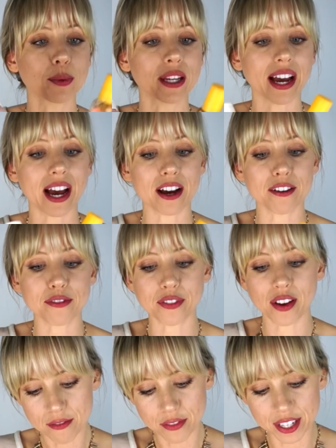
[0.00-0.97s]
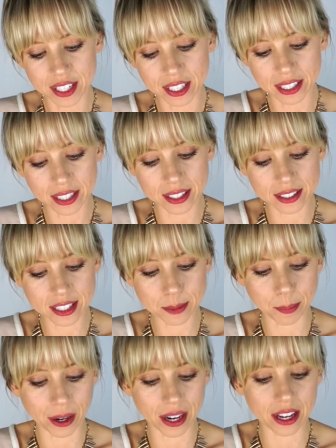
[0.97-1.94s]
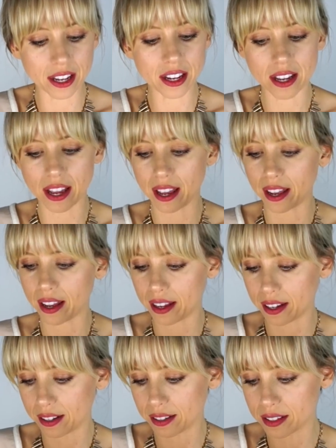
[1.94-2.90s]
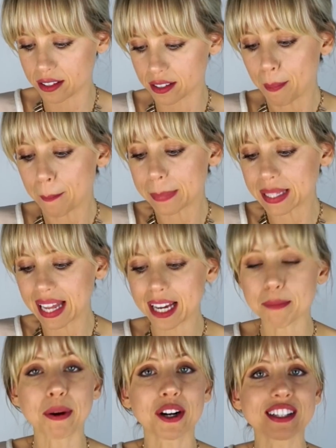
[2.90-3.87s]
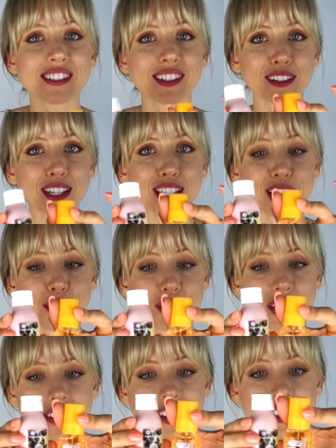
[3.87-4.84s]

We have vanilla spray and blackberry silky lotion.